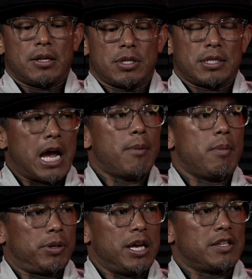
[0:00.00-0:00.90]
there's a time
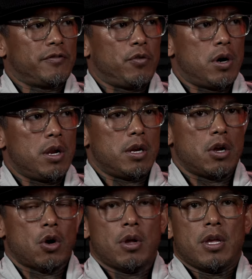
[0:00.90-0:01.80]
and place for it. You
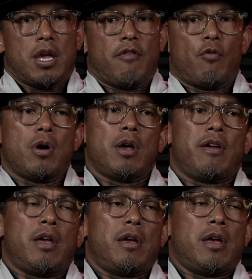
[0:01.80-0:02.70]
know,
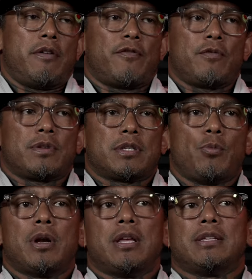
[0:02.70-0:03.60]
if
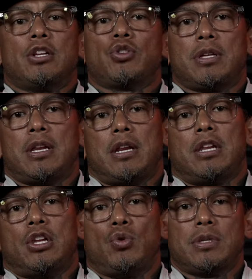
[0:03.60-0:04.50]
someone is interested in
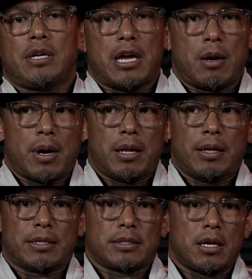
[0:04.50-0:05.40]
using
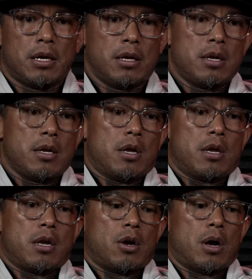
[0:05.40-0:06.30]
anabolics,
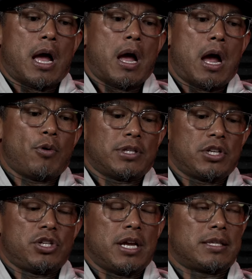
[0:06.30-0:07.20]
you know, I would
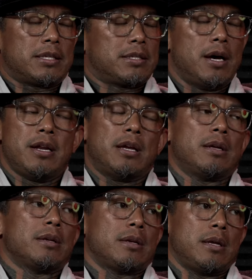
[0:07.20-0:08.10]
suggest
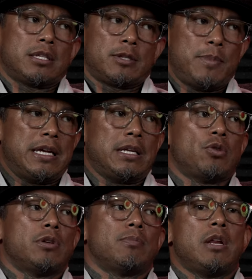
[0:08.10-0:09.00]
studying and speaking
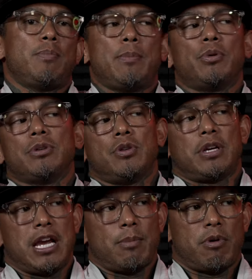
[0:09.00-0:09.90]
to as many people as you
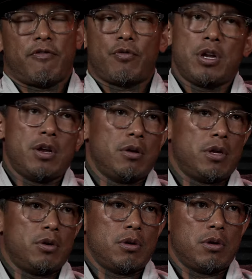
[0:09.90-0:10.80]
can before
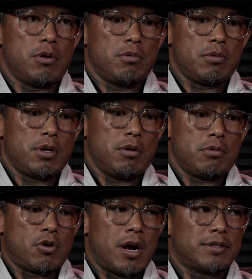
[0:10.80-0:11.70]
you
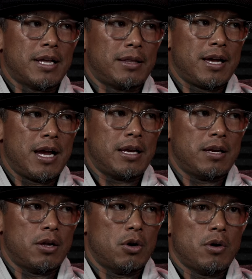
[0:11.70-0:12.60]
cross that line.
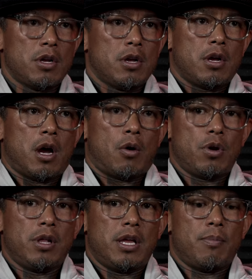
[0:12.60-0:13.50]
You know,
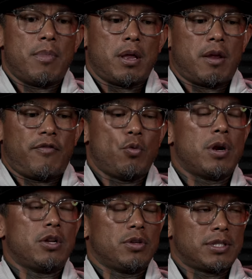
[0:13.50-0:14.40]
really, if you
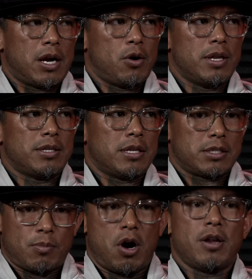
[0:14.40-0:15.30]
want to do steroids, the
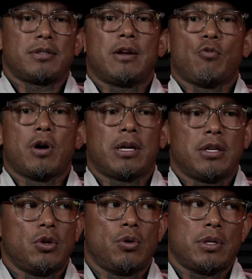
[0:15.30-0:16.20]
smartest thing one could
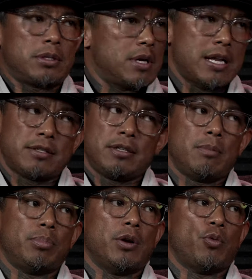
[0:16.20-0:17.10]
do is constantly
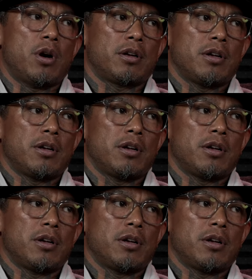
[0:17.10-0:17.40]
get blood work.